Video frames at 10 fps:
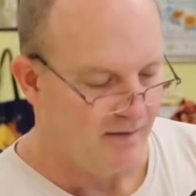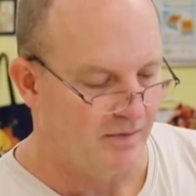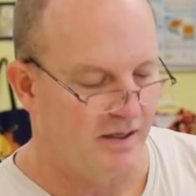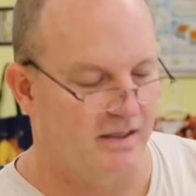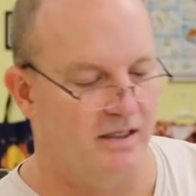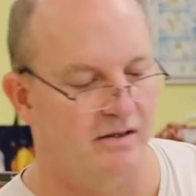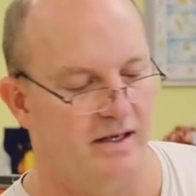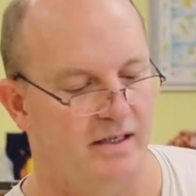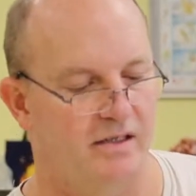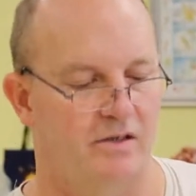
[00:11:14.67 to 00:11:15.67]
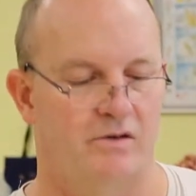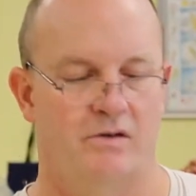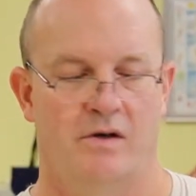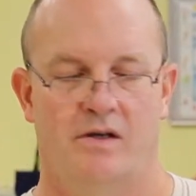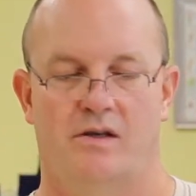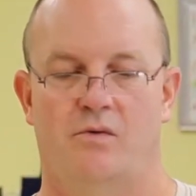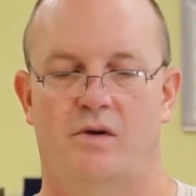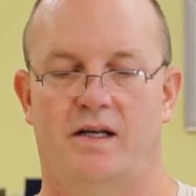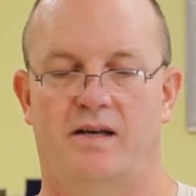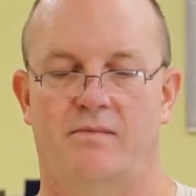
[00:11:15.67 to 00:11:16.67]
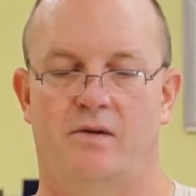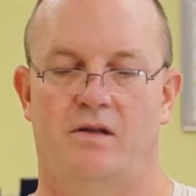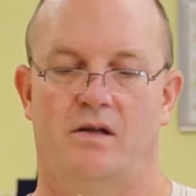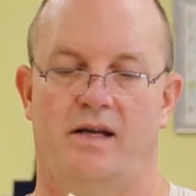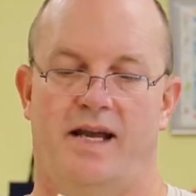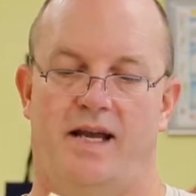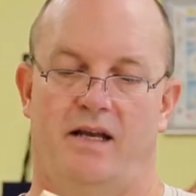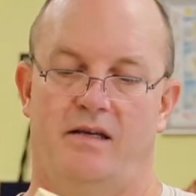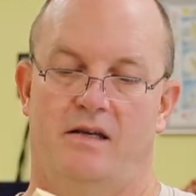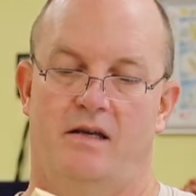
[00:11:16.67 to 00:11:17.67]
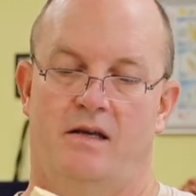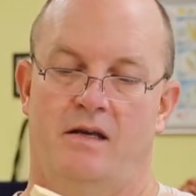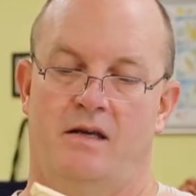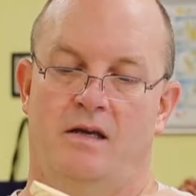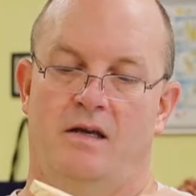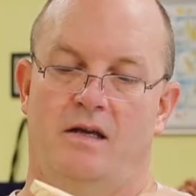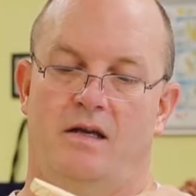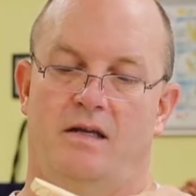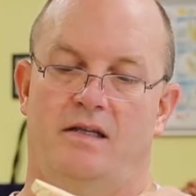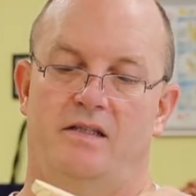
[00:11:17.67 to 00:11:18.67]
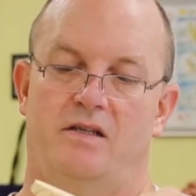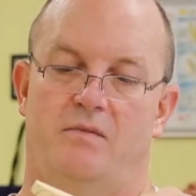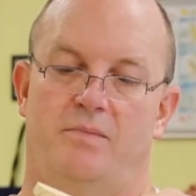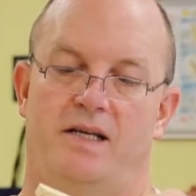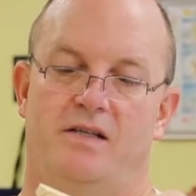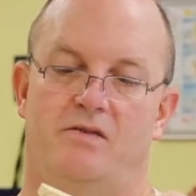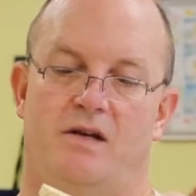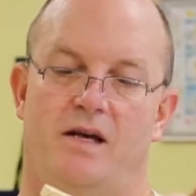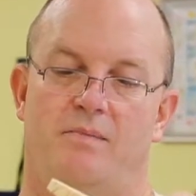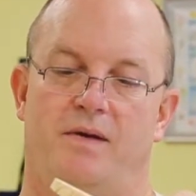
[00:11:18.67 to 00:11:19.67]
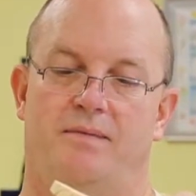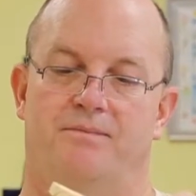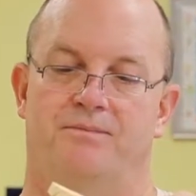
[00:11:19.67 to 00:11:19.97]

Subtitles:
But until they do, you want to give them a little hand, and these little pins will help it.